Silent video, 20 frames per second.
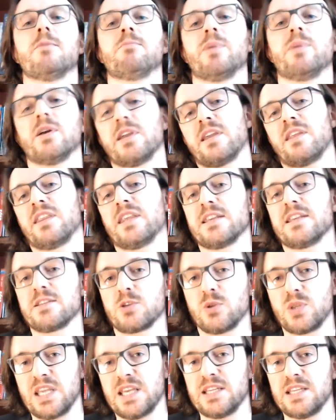Buying things
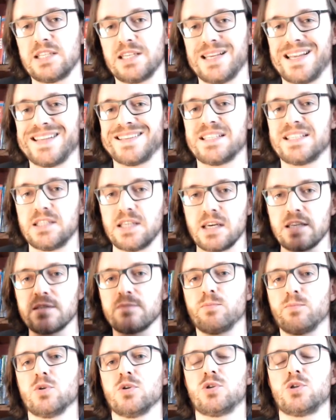on the internet does
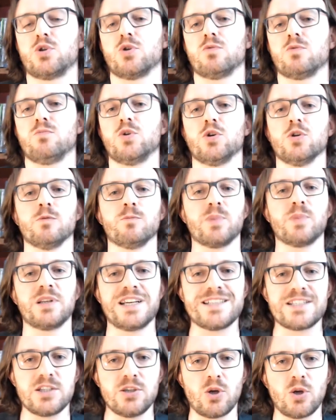boost your mood, but
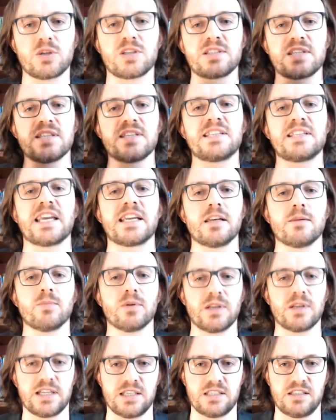it's not a
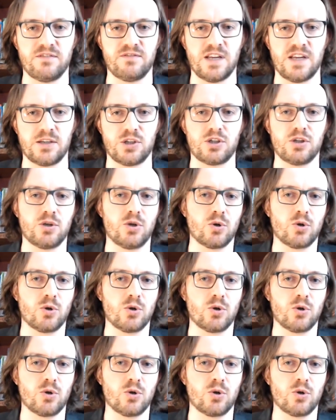sustainable intervention.